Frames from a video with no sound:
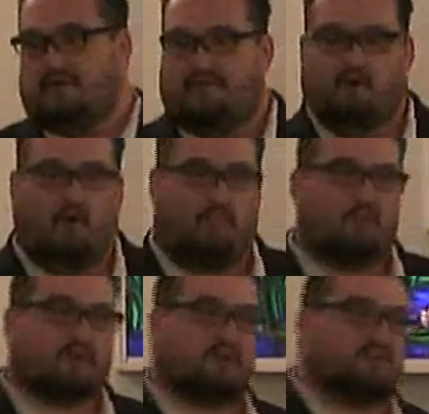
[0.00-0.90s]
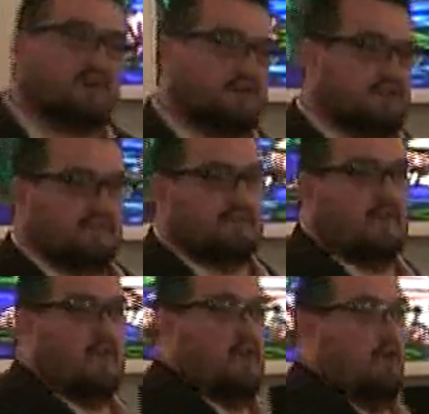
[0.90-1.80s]
You have the whole book of
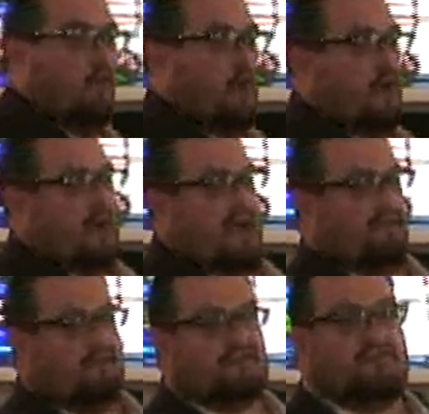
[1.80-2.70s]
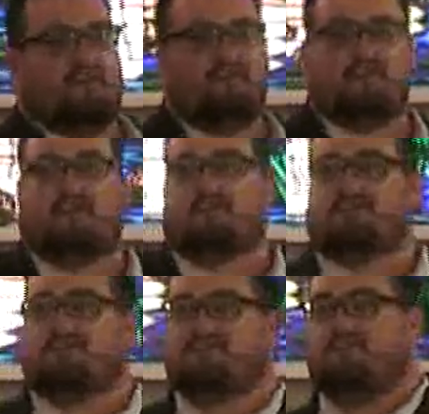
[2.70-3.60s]
Judges, where every seven
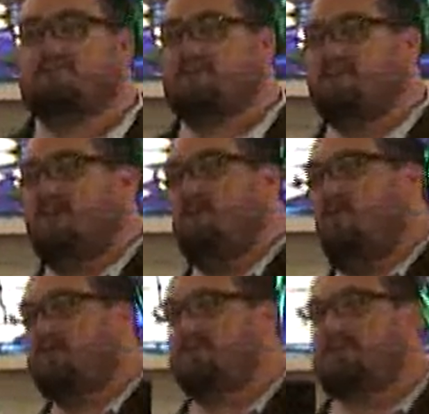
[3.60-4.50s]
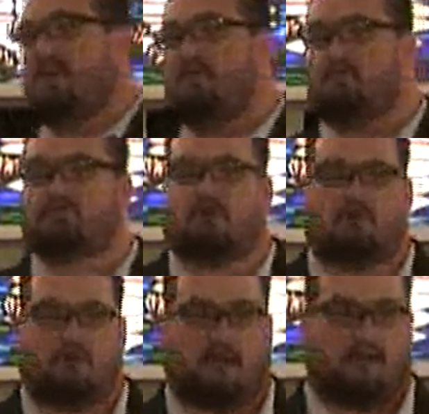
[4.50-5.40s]
years it seems like they once again were
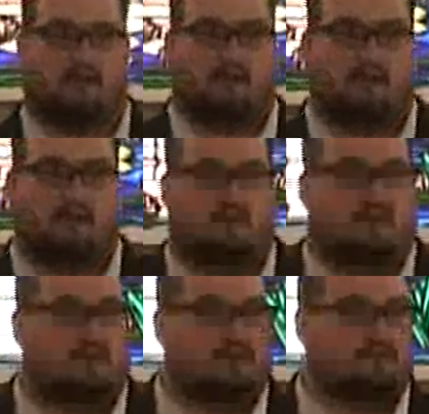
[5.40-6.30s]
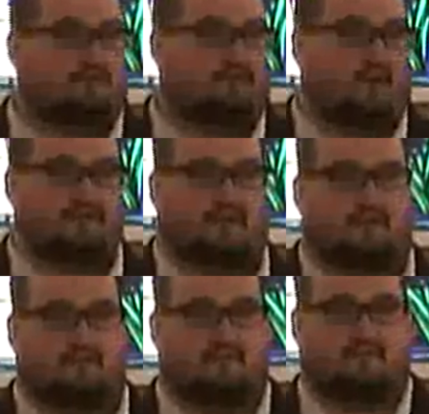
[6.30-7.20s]
turning to false
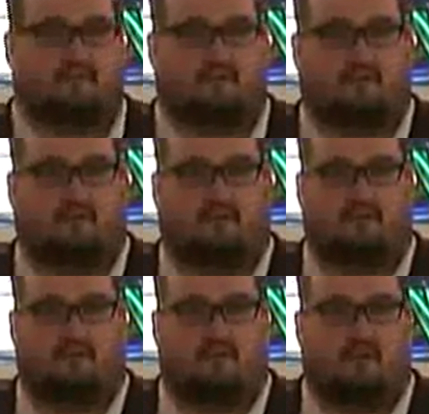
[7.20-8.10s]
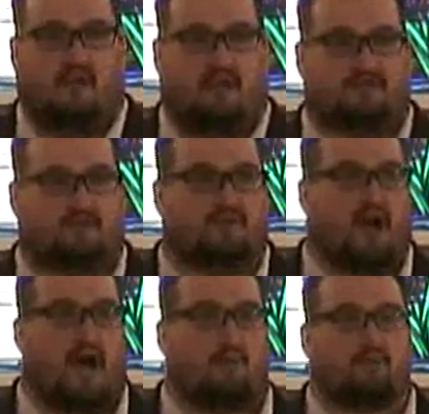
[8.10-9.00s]
idols. And so
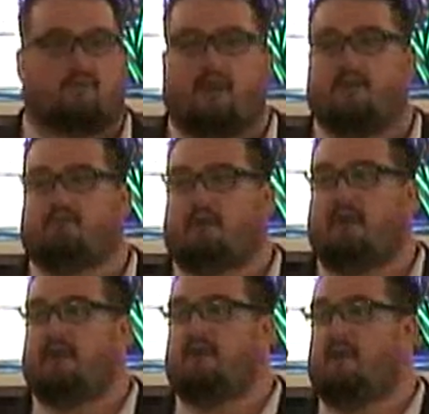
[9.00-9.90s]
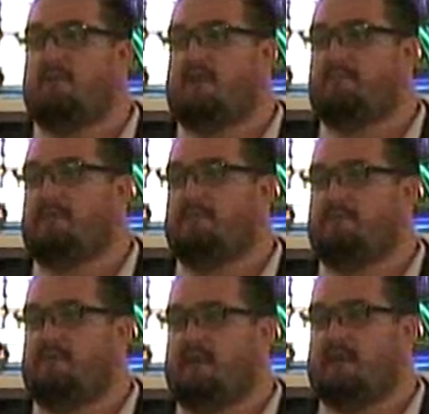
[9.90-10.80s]
God raised up like
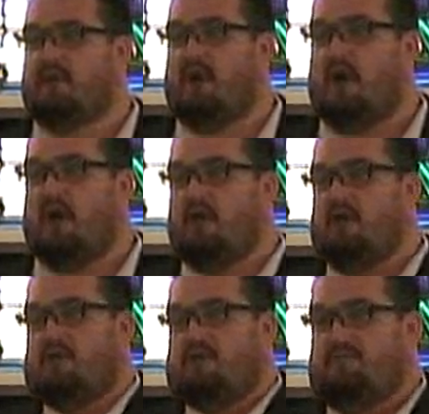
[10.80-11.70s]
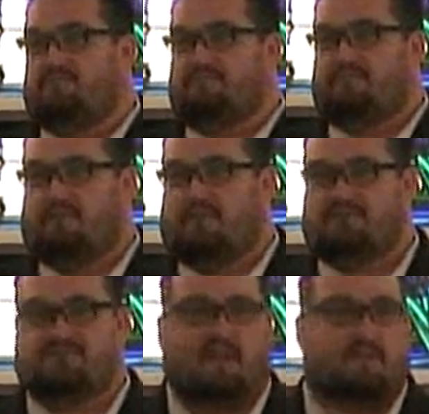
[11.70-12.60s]
people like uh,
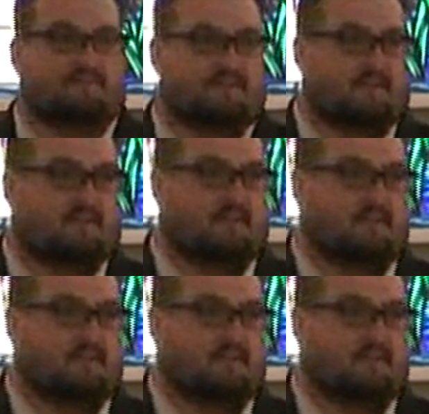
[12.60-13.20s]
Samson,